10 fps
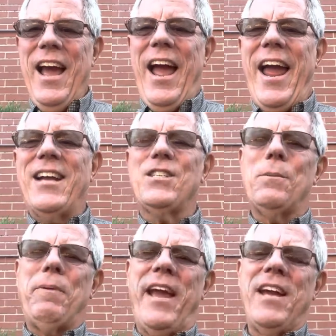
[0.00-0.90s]
As the
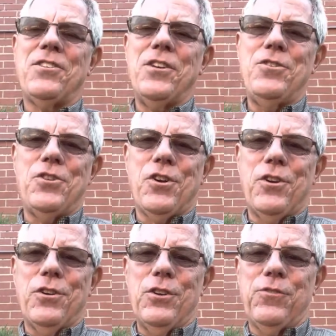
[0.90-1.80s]
passage
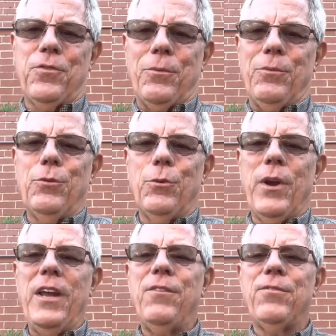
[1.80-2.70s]
turns from
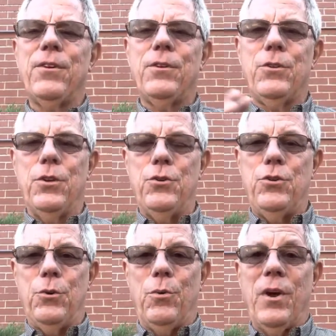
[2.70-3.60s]
grief to
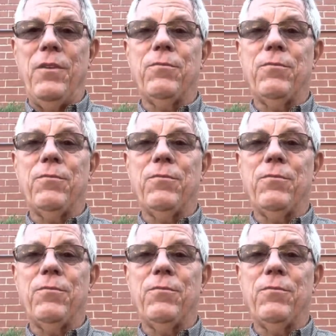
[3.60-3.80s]
joy,